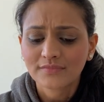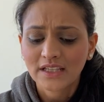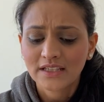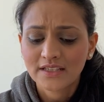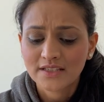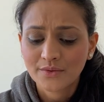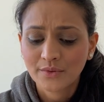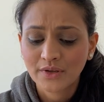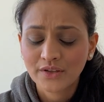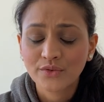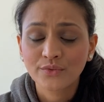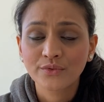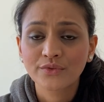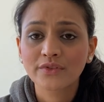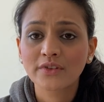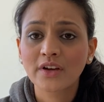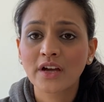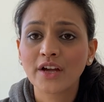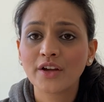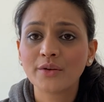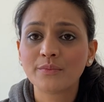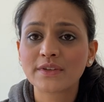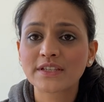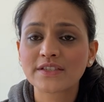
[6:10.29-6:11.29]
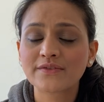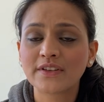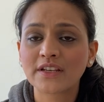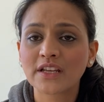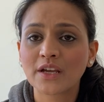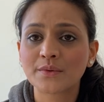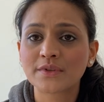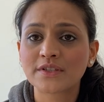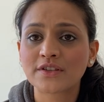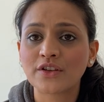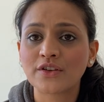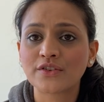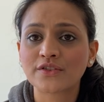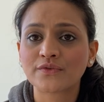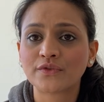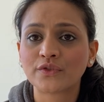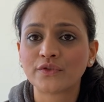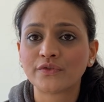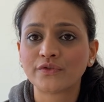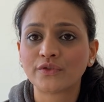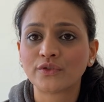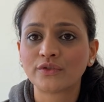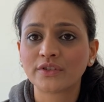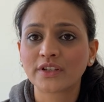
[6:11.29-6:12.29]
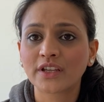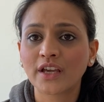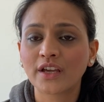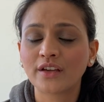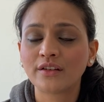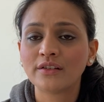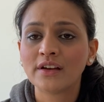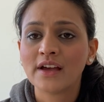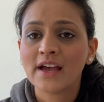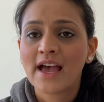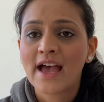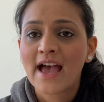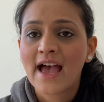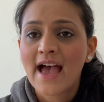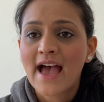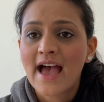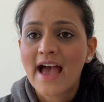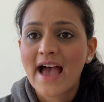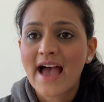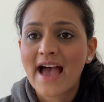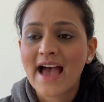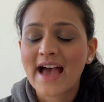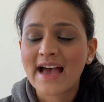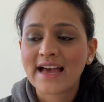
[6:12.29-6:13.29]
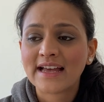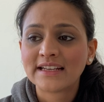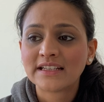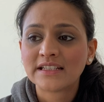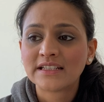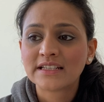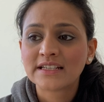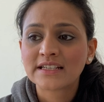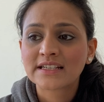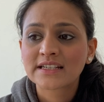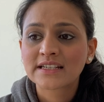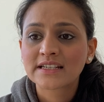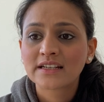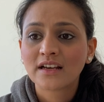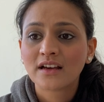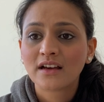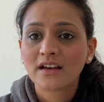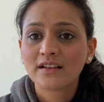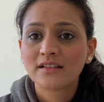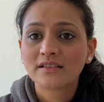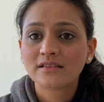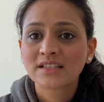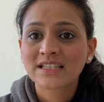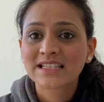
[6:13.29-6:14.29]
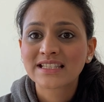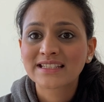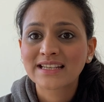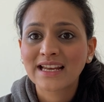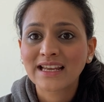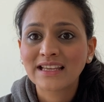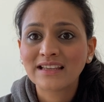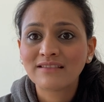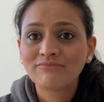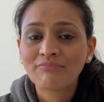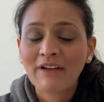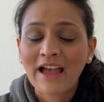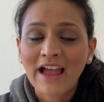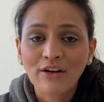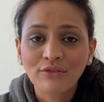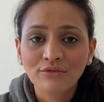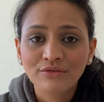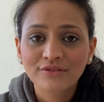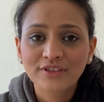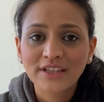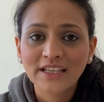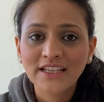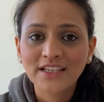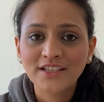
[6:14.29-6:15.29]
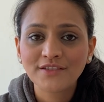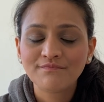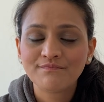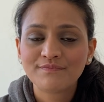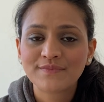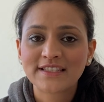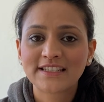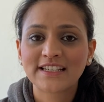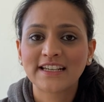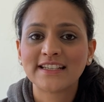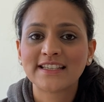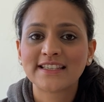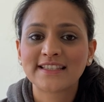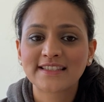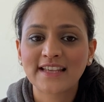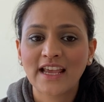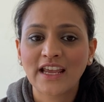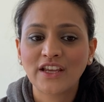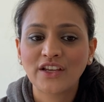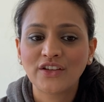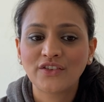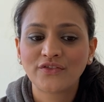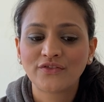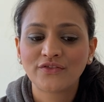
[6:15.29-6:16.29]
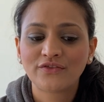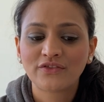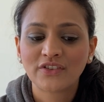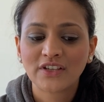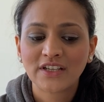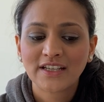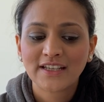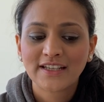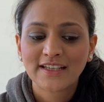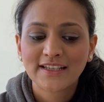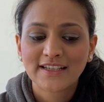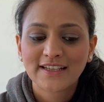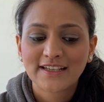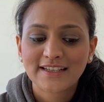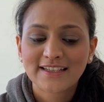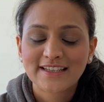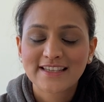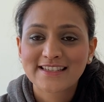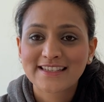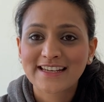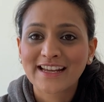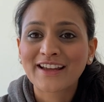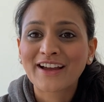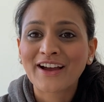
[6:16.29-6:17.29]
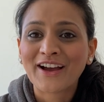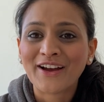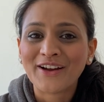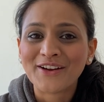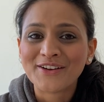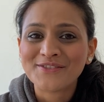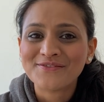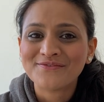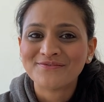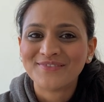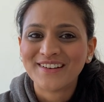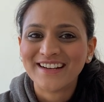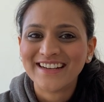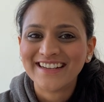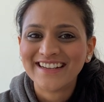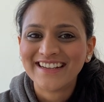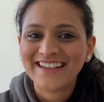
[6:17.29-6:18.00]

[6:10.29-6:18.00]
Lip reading: So I hope this video is useful for you, and stay healthy, stay safe, stay at home,